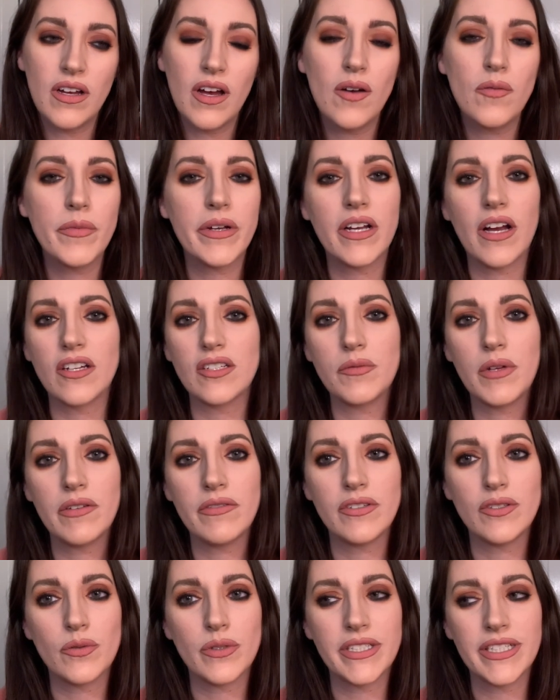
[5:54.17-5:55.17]
Oh my gosh, maybe
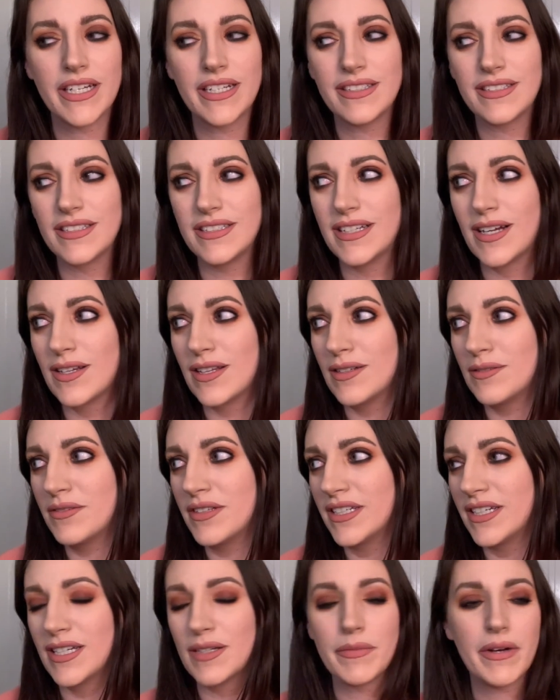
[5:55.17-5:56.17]
in twenty eighteen now that I'm
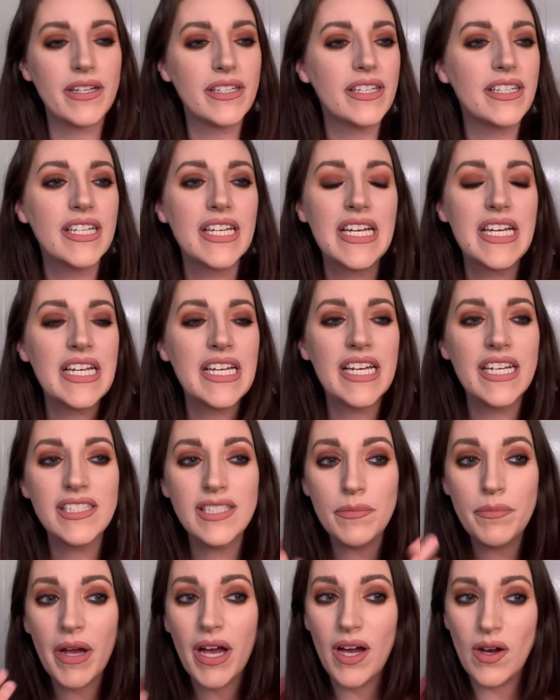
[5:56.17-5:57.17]
thinking about it. It's a
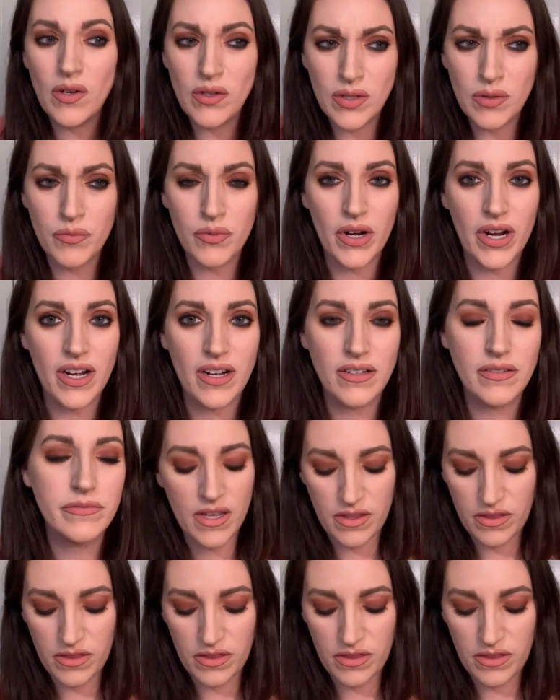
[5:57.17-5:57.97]
powder brow.